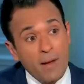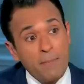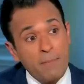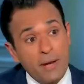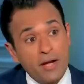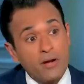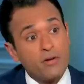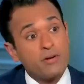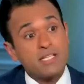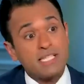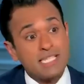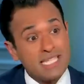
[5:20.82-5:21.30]
why
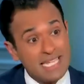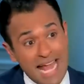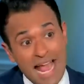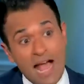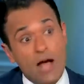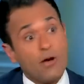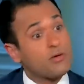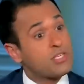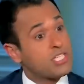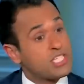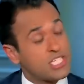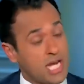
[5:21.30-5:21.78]
parents
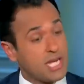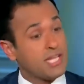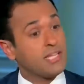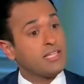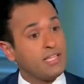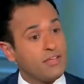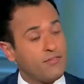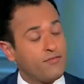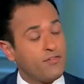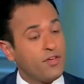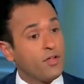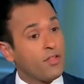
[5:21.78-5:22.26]
now
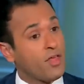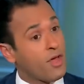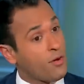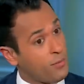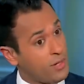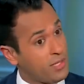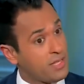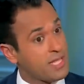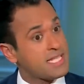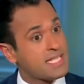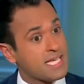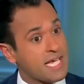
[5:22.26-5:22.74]
suddenly feel
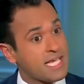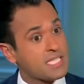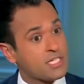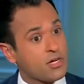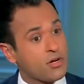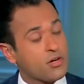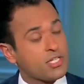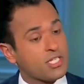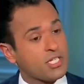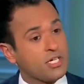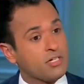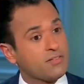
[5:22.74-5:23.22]
that way, let's
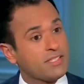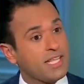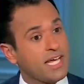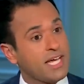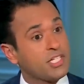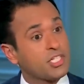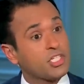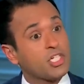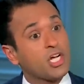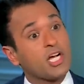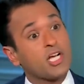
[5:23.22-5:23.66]
ask ourselves that,